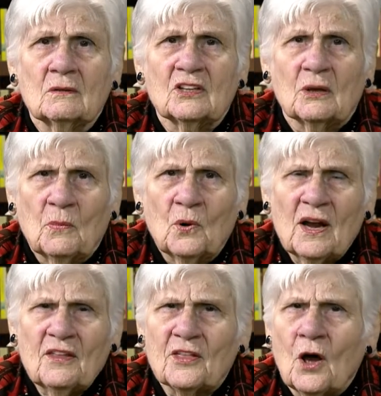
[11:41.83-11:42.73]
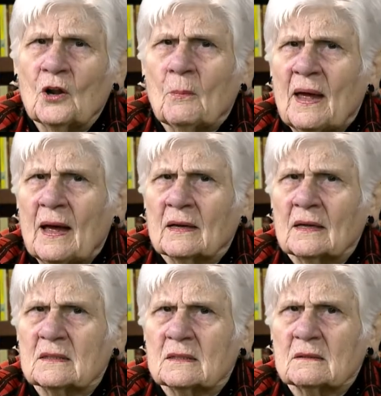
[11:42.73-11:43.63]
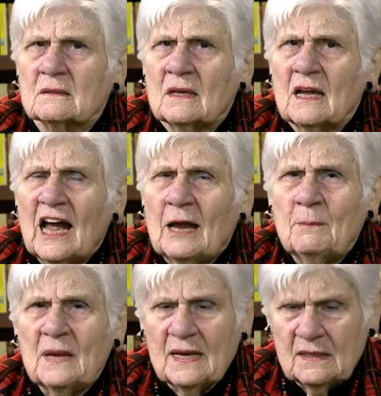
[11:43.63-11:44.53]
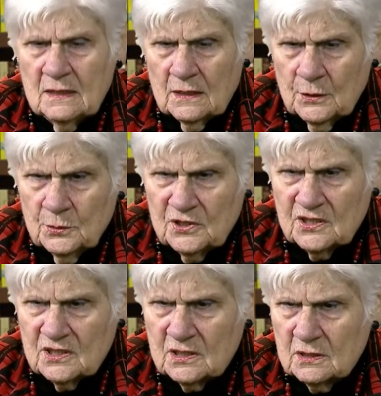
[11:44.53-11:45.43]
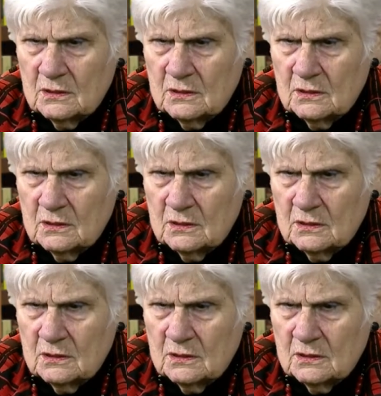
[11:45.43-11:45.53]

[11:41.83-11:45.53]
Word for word: the more I thought about it, I made notes.